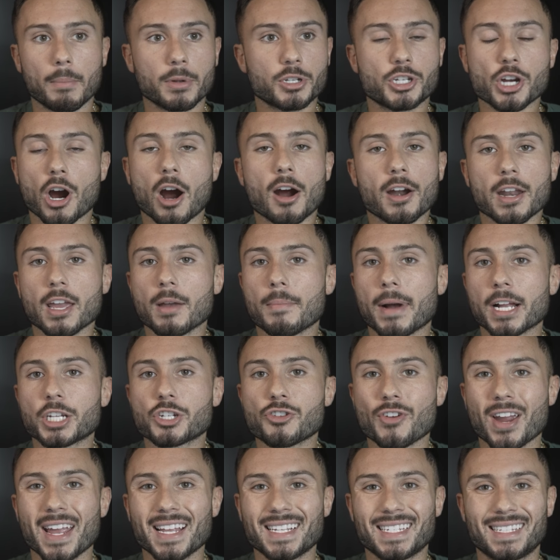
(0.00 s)
Majority of my
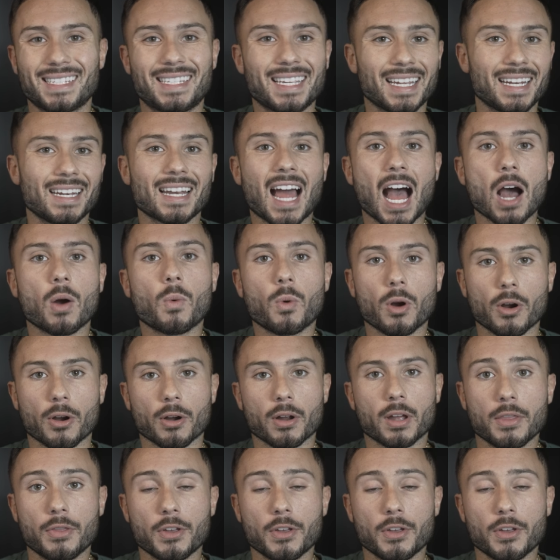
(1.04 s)
trades did not work.